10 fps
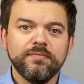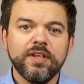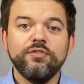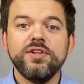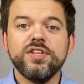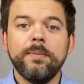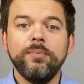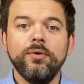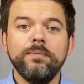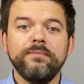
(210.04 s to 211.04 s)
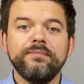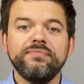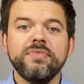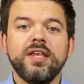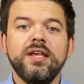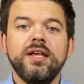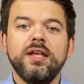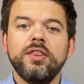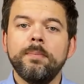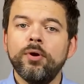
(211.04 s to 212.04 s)
For example,
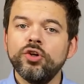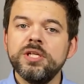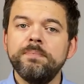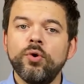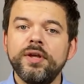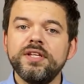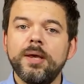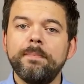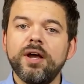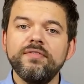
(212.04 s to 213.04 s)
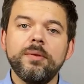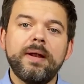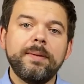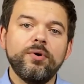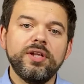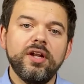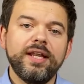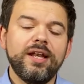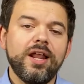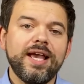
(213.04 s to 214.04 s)
the plotted point above the black body
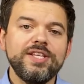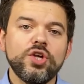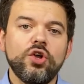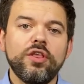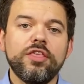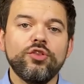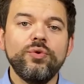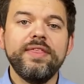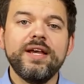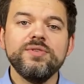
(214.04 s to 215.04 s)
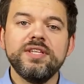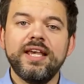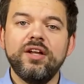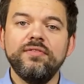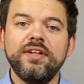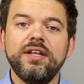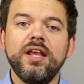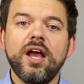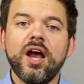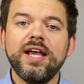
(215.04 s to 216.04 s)
line lies on the 3000 Kelvin
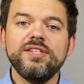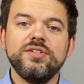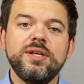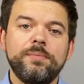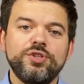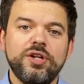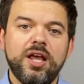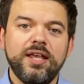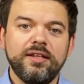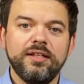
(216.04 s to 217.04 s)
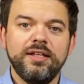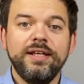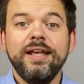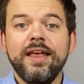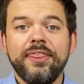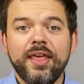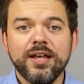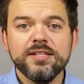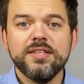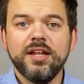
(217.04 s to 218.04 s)
isotemperature line.
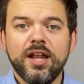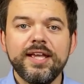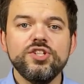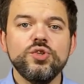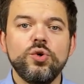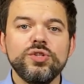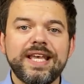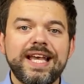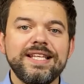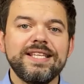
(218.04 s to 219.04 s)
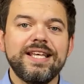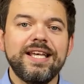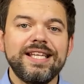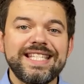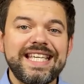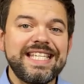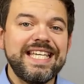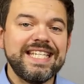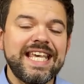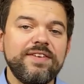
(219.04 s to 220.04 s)
Thus, the light source has a
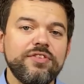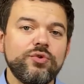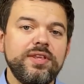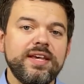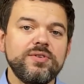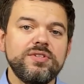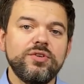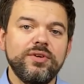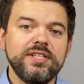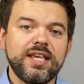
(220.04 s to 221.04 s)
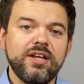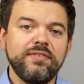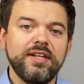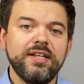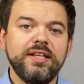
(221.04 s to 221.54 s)
CCT of 3000 degrees Kelvin.